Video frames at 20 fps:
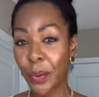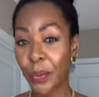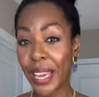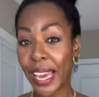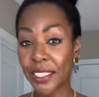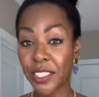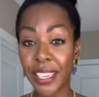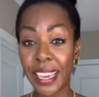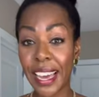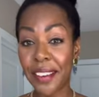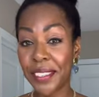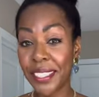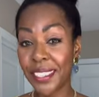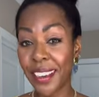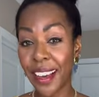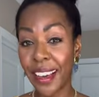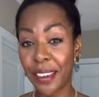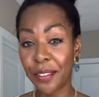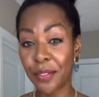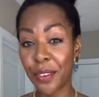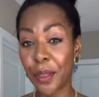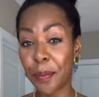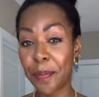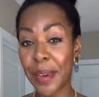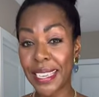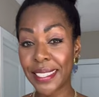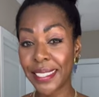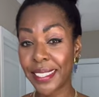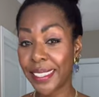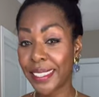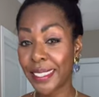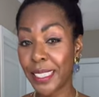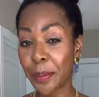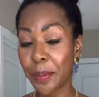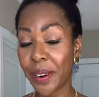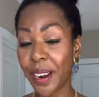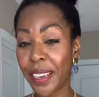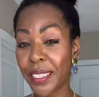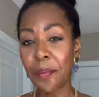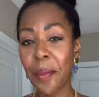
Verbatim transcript: We actually have a tie for the best lacy bras.